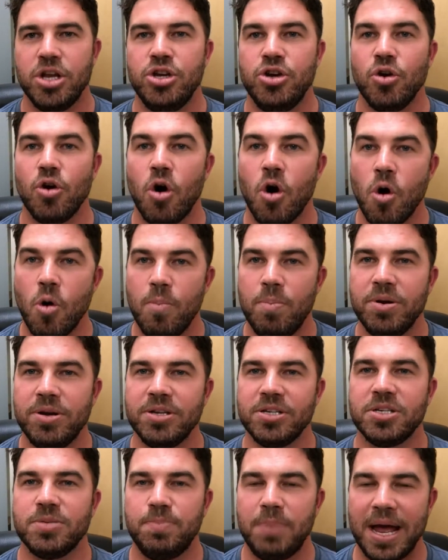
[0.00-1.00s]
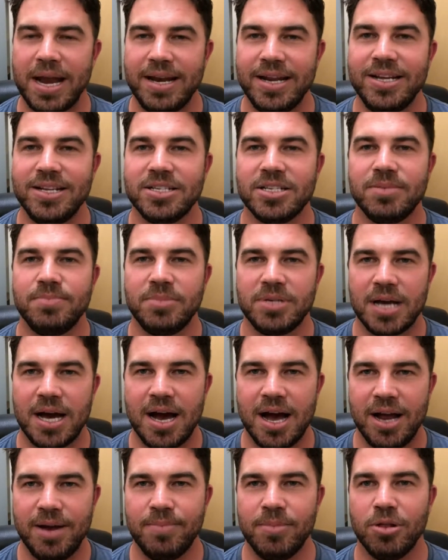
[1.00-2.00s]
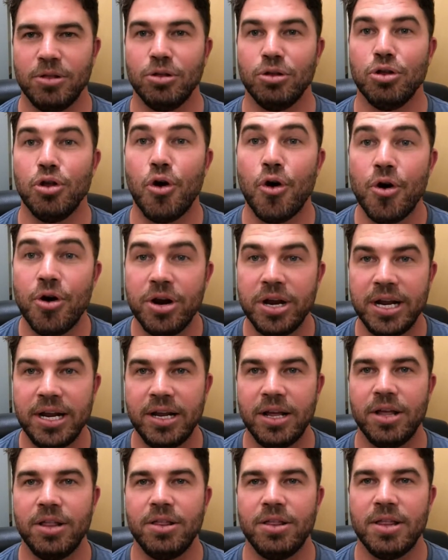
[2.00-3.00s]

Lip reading: you're open to spending some time learning